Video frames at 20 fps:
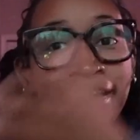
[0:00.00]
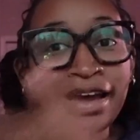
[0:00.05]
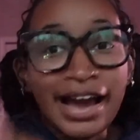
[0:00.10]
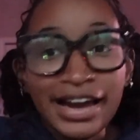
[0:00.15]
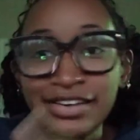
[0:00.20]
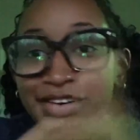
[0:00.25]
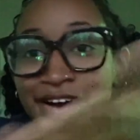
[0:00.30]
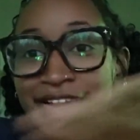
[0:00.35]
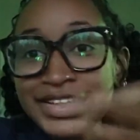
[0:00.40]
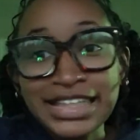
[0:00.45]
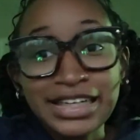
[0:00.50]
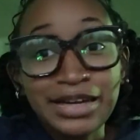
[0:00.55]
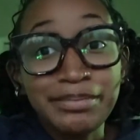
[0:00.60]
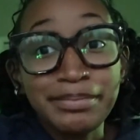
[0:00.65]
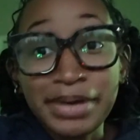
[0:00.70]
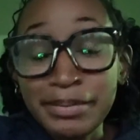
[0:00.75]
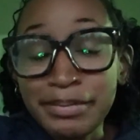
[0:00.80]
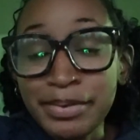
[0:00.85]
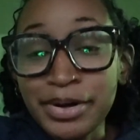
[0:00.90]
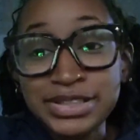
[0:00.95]
kind of has like a
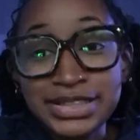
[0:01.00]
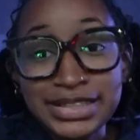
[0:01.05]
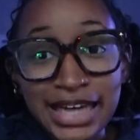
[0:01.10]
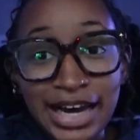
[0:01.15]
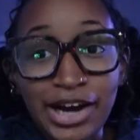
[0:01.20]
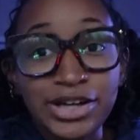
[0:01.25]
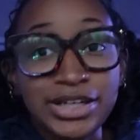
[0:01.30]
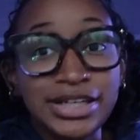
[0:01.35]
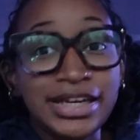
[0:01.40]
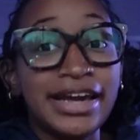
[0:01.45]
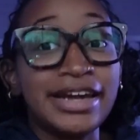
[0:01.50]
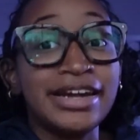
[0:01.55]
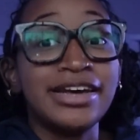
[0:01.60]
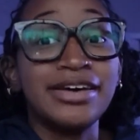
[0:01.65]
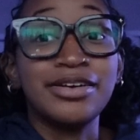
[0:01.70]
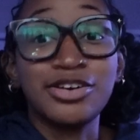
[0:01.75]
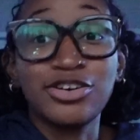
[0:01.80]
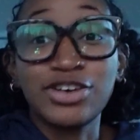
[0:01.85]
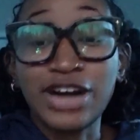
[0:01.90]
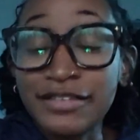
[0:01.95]
big personality and
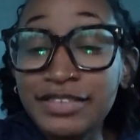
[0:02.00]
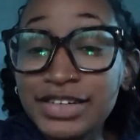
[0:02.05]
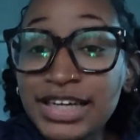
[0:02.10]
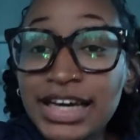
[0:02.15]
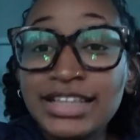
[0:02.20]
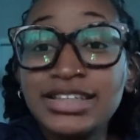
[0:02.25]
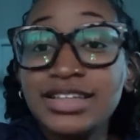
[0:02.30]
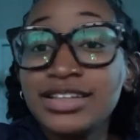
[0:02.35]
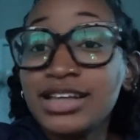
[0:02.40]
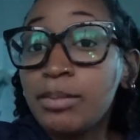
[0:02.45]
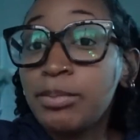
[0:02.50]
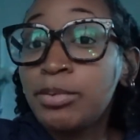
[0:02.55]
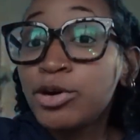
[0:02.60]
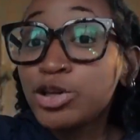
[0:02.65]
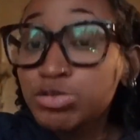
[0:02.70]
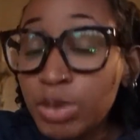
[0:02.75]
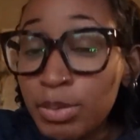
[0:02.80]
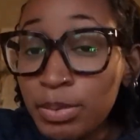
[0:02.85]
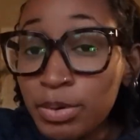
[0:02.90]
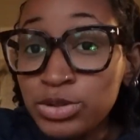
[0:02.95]
it gravitates and like pulls
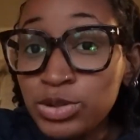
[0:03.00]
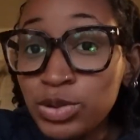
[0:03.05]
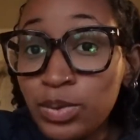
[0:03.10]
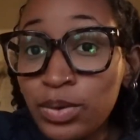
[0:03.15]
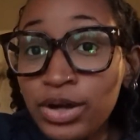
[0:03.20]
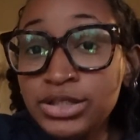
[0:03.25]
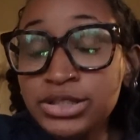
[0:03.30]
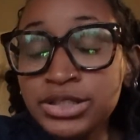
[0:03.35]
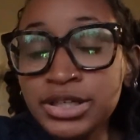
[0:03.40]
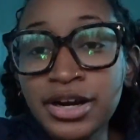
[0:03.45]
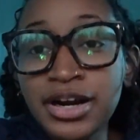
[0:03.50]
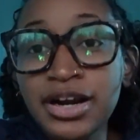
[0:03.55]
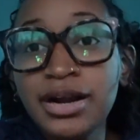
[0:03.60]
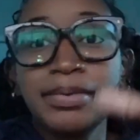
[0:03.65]
people towards her,